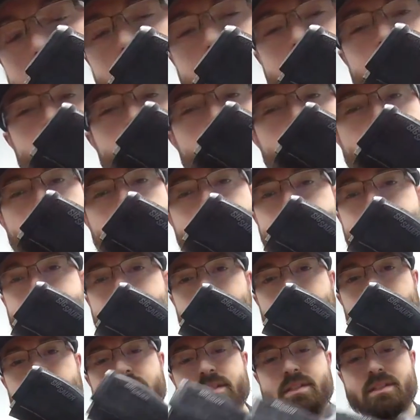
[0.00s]
I mean, super
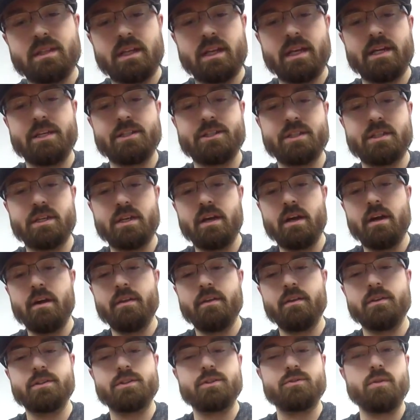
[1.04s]
simple installation.
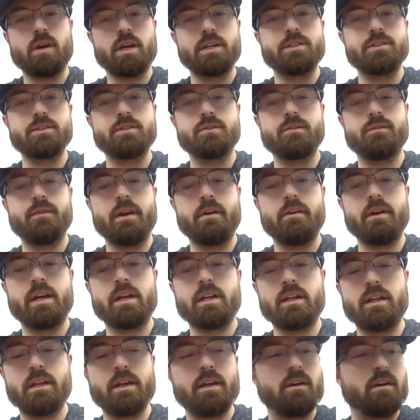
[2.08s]
The instructions are very
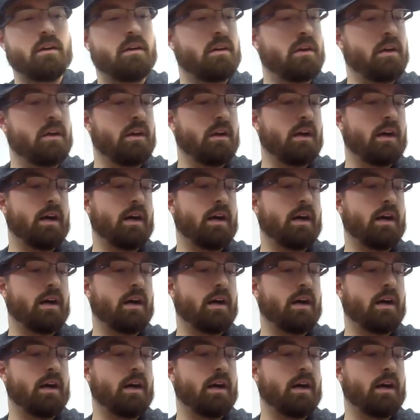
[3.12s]
clear.